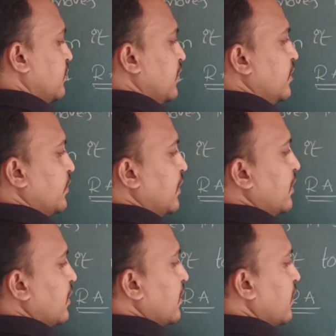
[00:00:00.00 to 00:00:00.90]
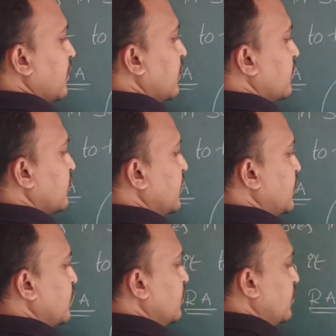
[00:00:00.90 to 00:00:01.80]
C1,
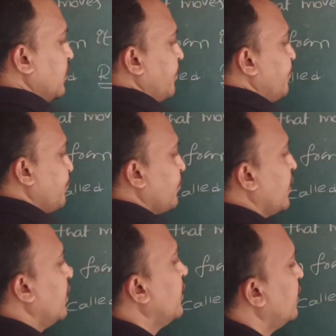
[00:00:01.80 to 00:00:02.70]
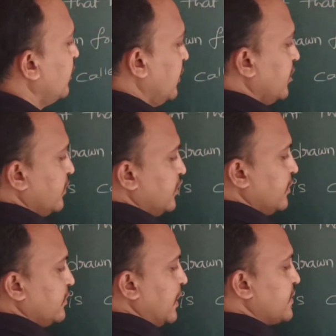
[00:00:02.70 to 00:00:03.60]
C2, this
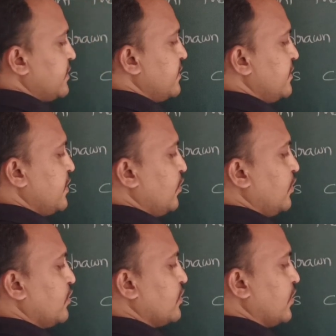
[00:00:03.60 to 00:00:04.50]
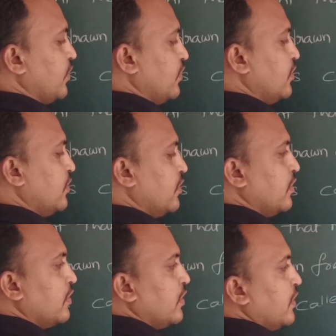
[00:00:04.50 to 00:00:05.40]
is S is equal to 0,
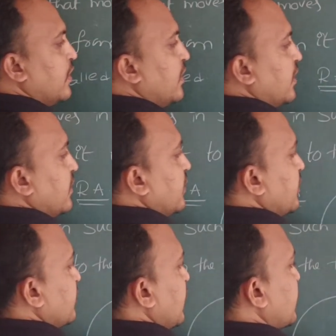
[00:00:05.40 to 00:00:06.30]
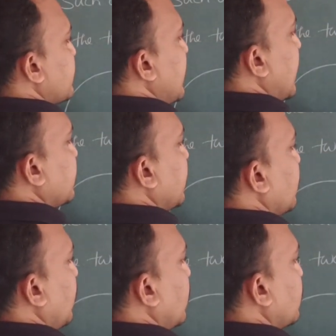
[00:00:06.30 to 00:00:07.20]
this is S dash
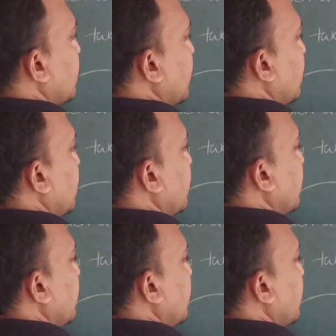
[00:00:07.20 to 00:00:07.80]
equal to 0.